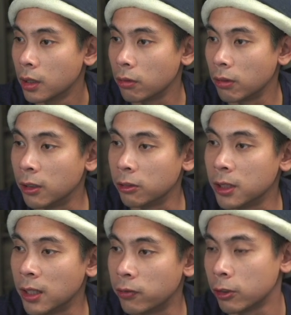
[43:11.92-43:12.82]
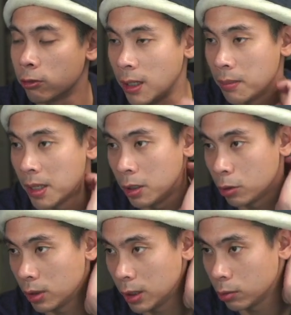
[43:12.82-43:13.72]
$309 for a tray mount in
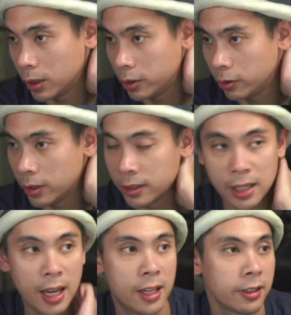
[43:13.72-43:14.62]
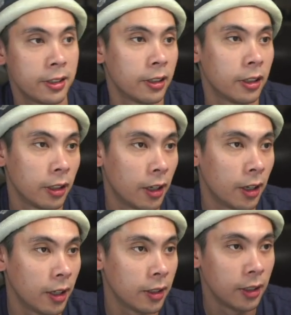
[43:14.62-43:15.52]
2022 is asking a
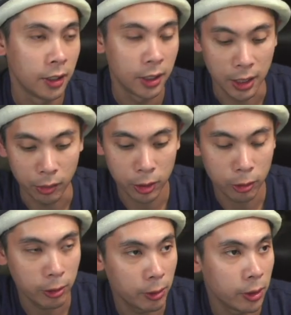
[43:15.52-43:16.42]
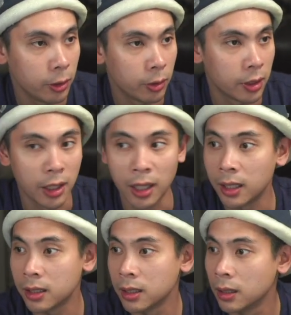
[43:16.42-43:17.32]
lot. I would agree with you on
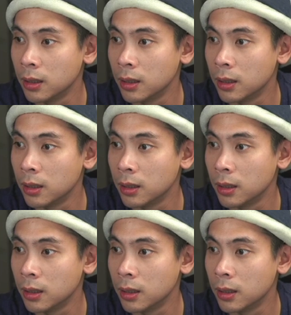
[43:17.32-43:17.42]
that.